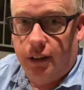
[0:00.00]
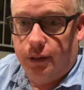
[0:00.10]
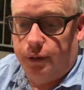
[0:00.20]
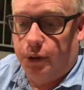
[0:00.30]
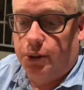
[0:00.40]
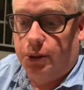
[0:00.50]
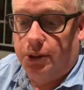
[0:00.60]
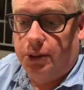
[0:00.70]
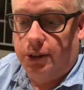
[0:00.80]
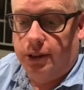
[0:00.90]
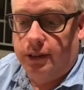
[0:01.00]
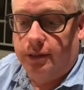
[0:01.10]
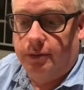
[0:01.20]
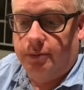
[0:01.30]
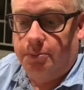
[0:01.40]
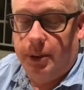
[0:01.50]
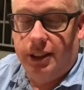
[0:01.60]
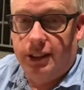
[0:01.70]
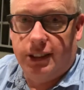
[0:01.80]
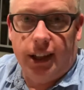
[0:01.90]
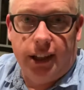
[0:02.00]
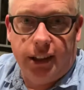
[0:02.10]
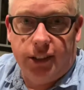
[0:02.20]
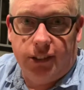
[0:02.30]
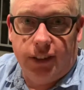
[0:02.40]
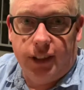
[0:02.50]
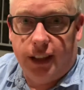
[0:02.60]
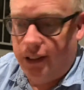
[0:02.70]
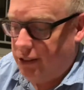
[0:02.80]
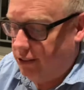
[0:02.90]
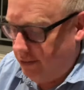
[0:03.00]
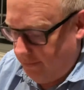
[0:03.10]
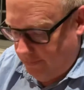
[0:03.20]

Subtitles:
for bids starting at 700.